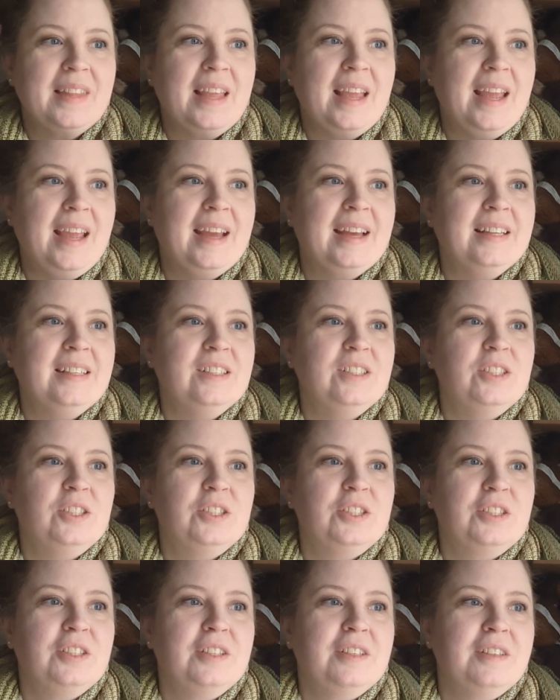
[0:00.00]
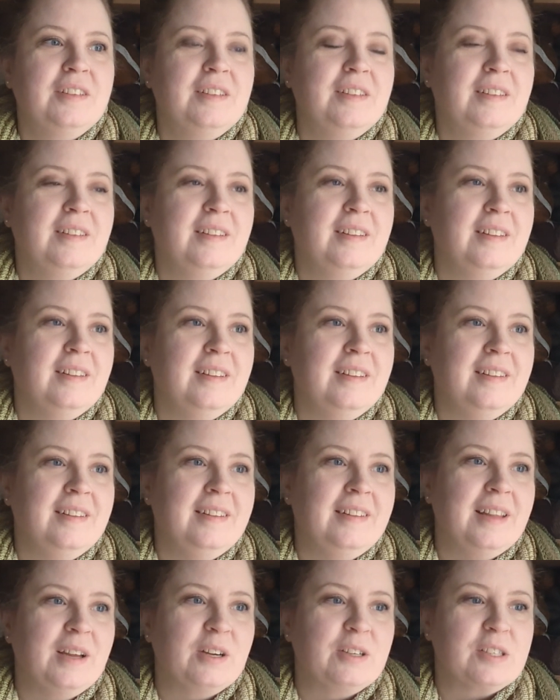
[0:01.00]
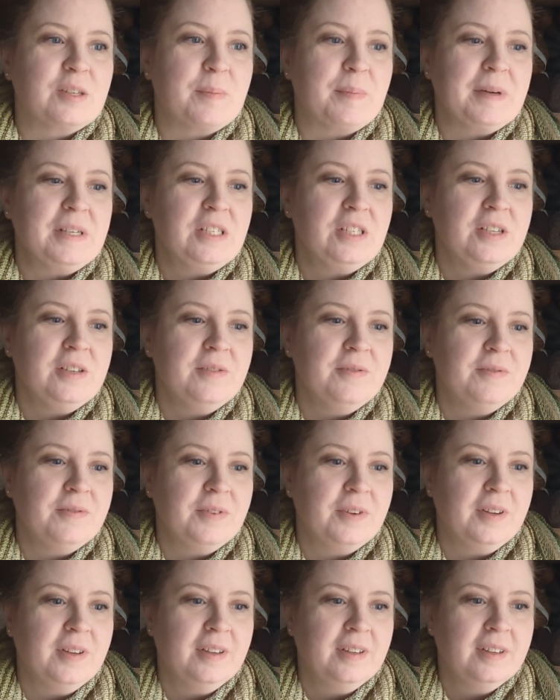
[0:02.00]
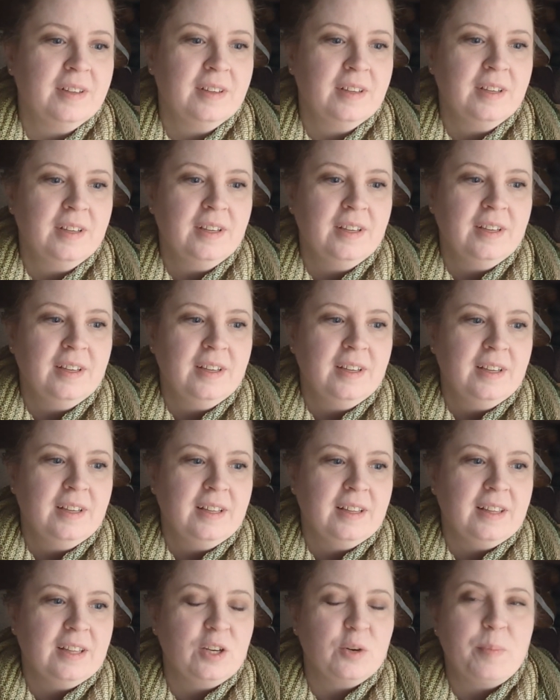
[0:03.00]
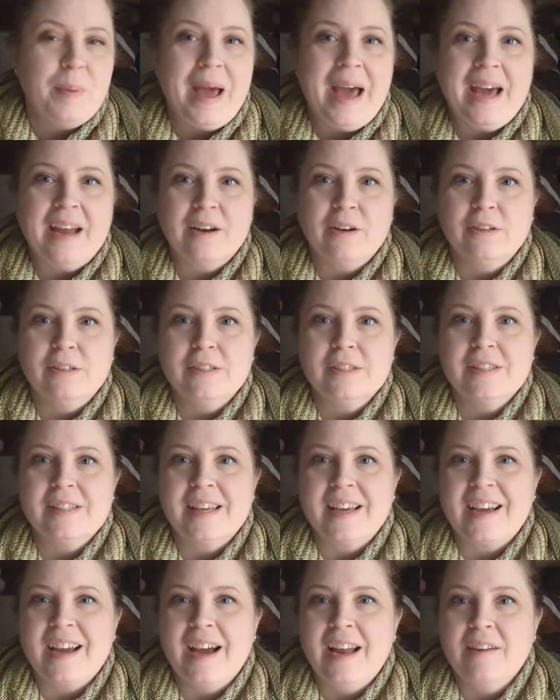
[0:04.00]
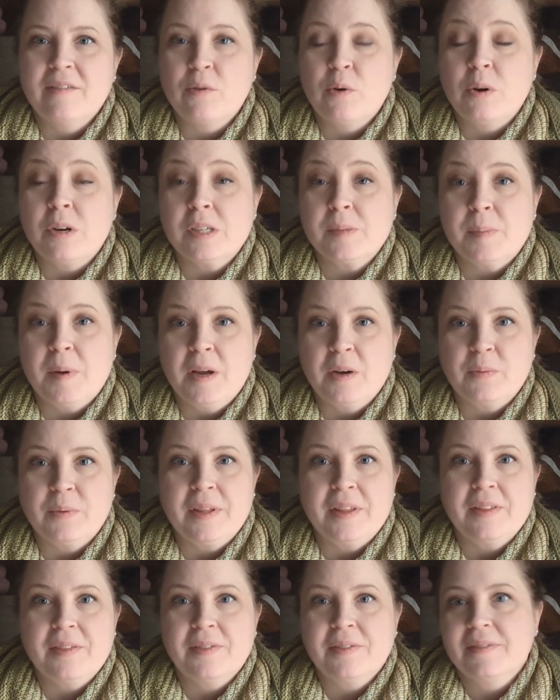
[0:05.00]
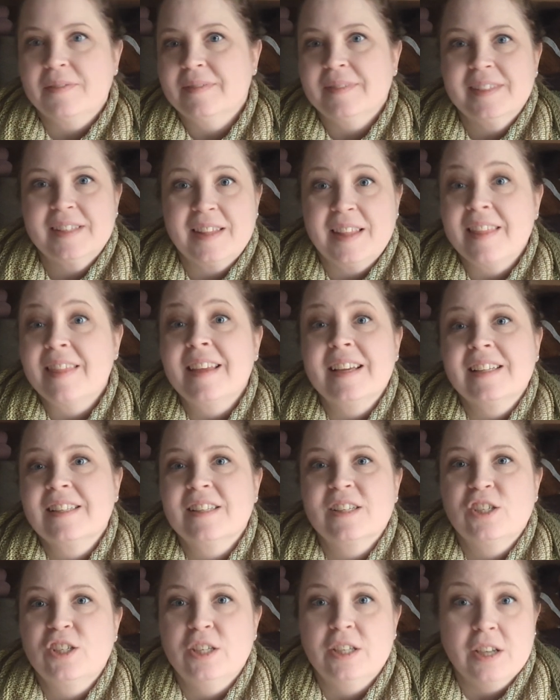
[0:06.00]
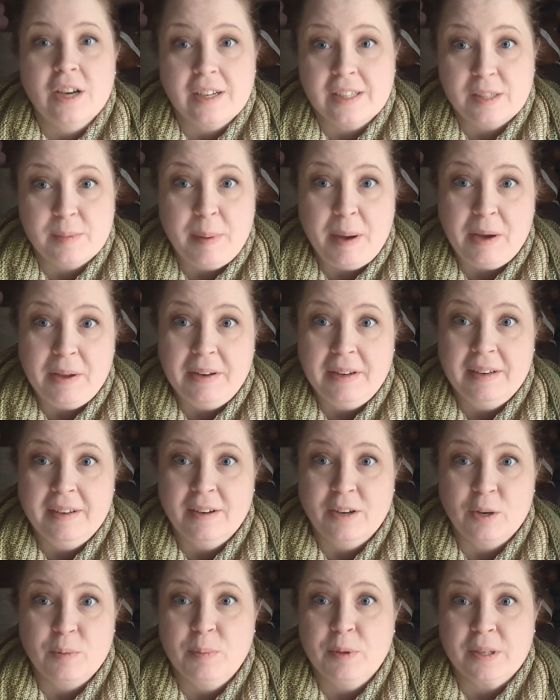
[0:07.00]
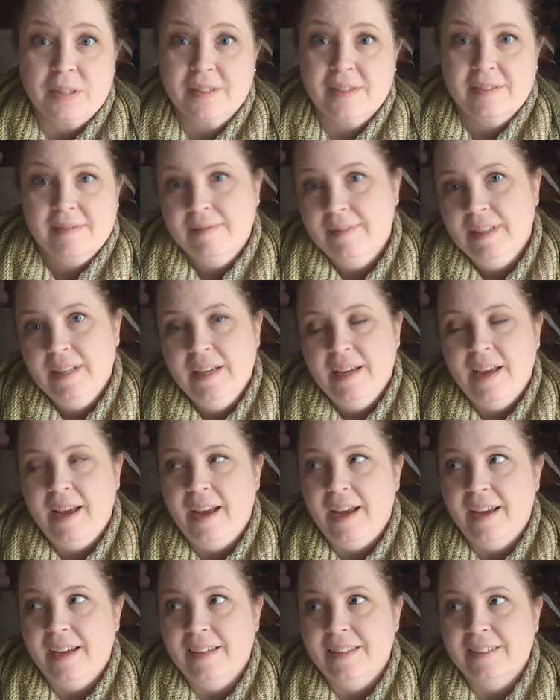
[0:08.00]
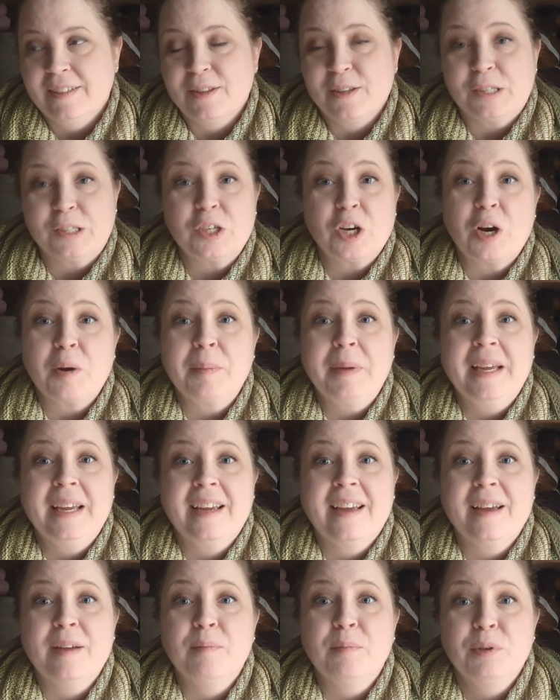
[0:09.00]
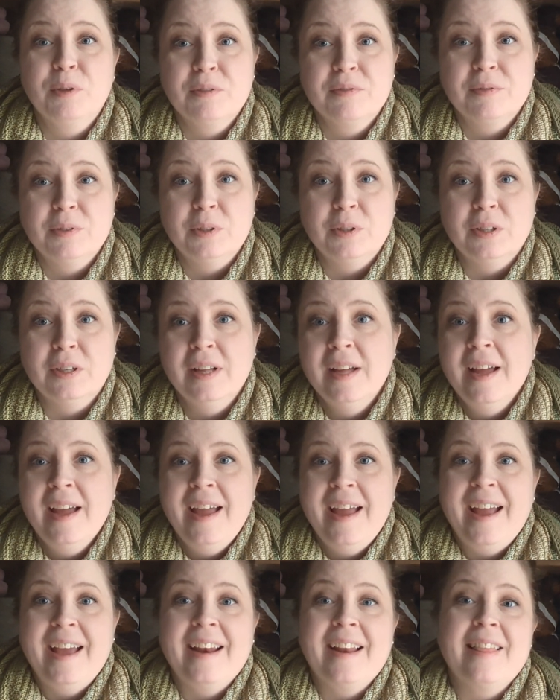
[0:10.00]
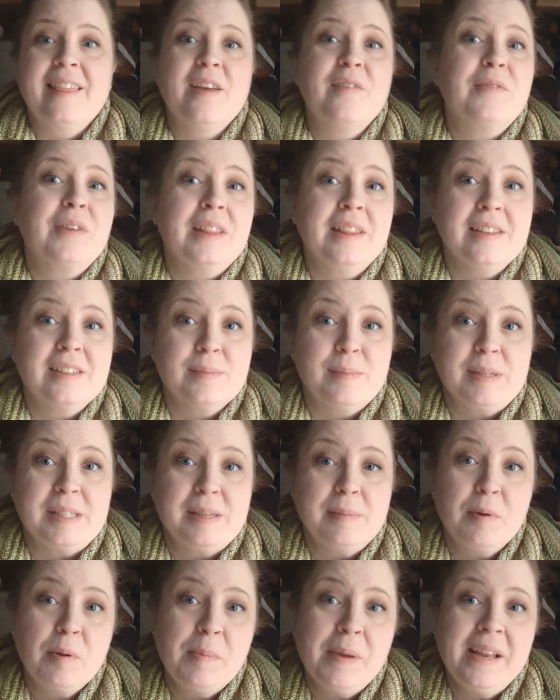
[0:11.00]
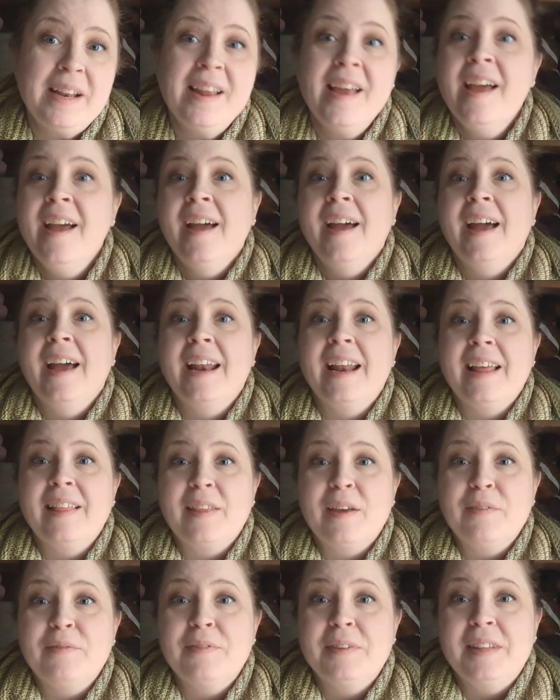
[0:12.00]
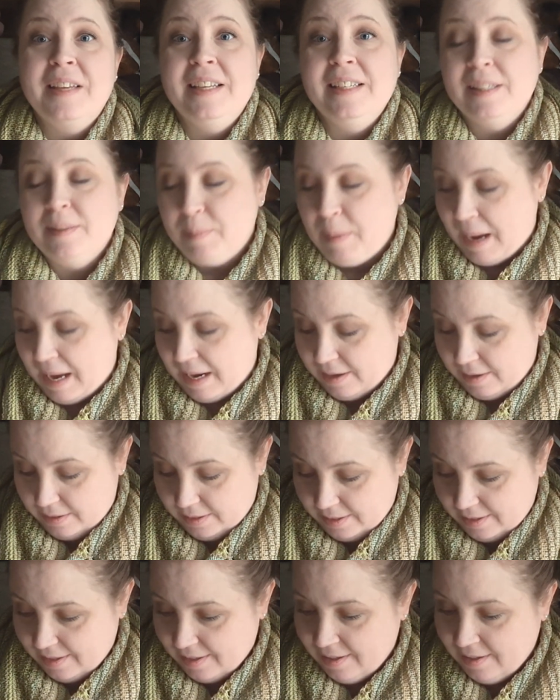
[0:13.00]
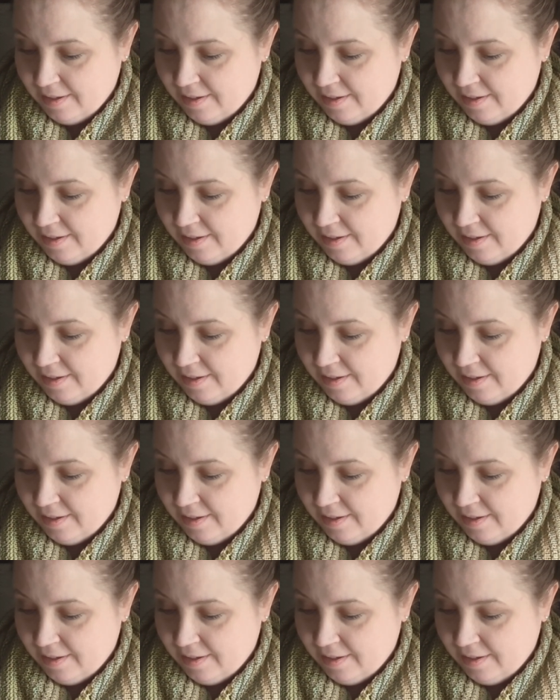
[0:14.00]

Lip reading: And there's a bunch of little patterns that kind of correspond with the things that she talks about in her books. And they're charming and beautiful. And I love Elizabeth Zimmerman. And I loved these patterns.